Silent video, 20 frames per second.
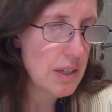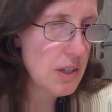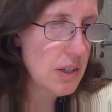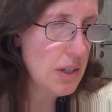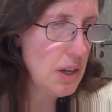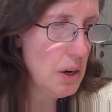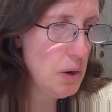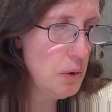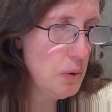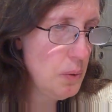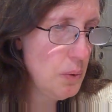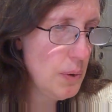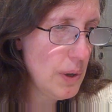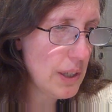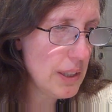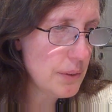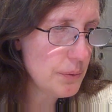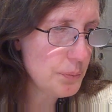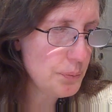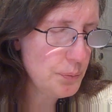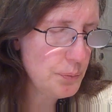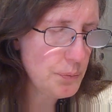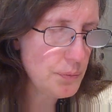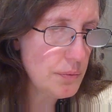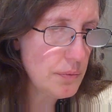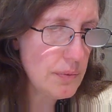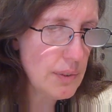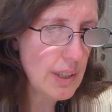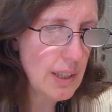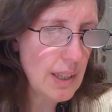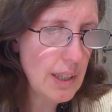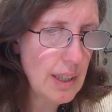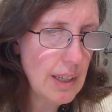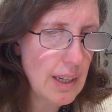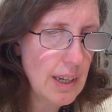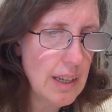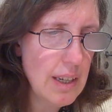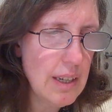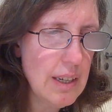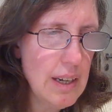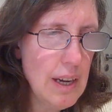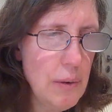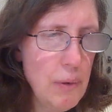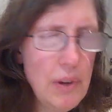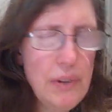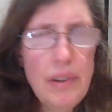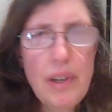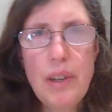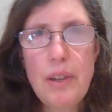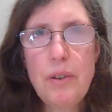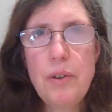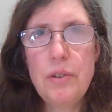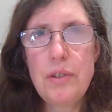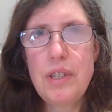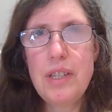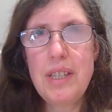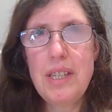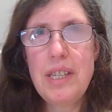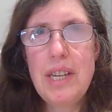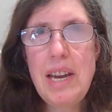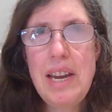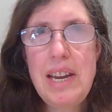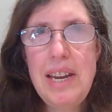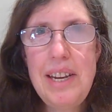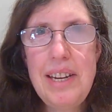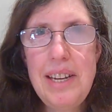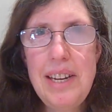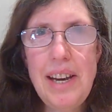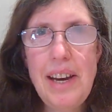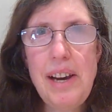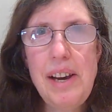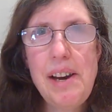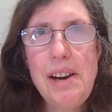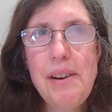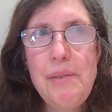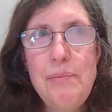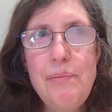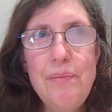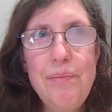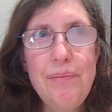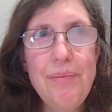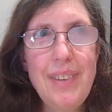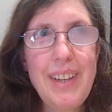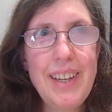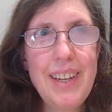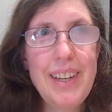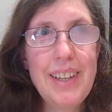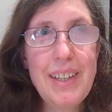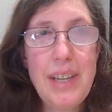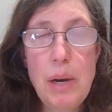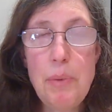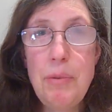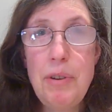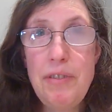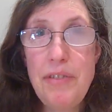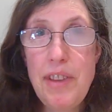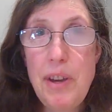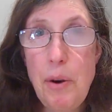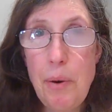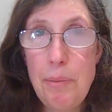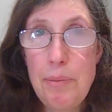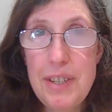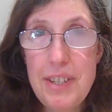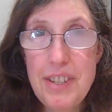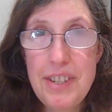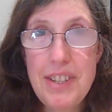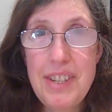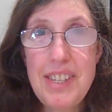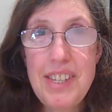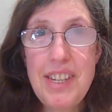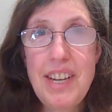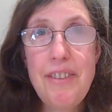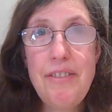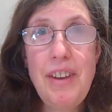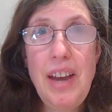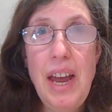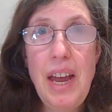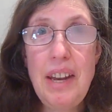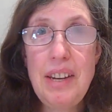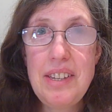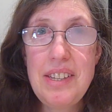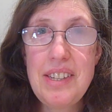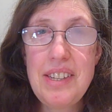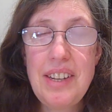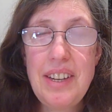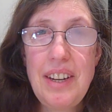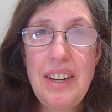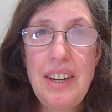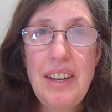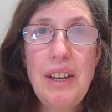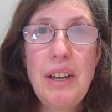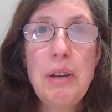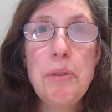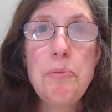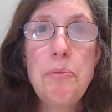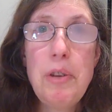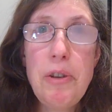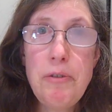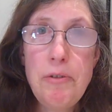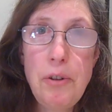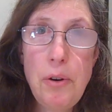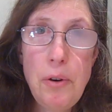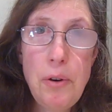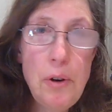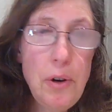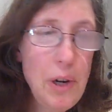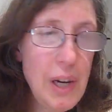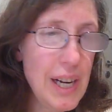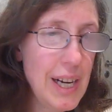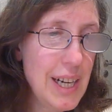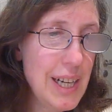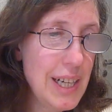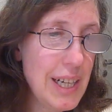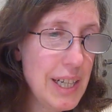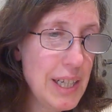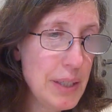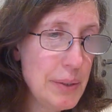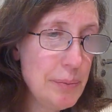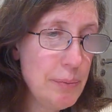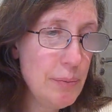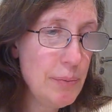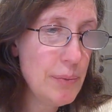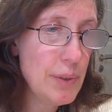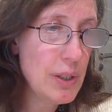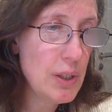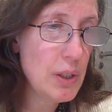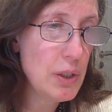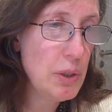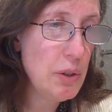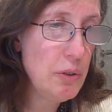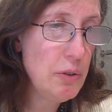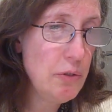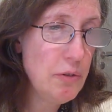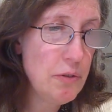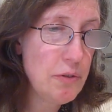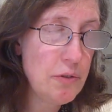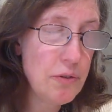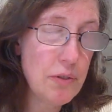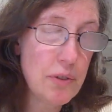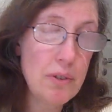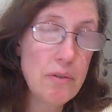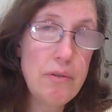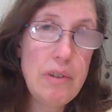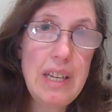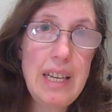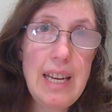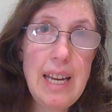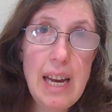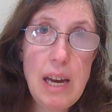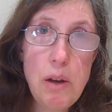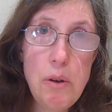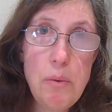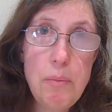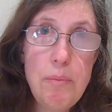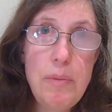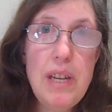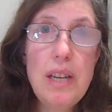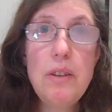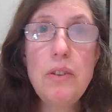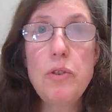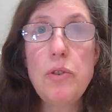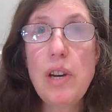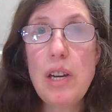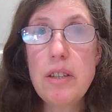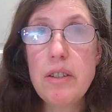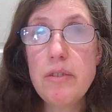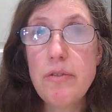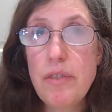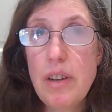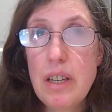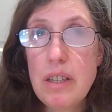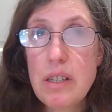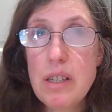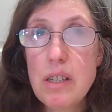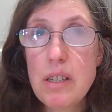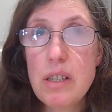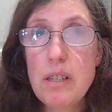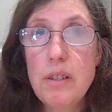So now I got to say, a couple of the opticians I've had before who've really help me and try to find a